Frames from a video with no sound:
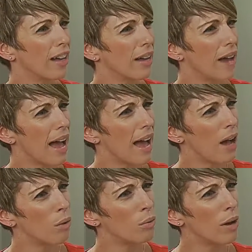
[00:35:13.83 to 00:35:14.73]

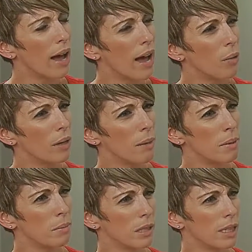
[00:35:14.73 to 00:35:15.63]
How would I be
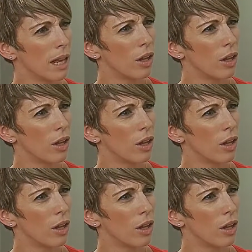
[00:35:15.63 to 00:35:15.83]
able to tell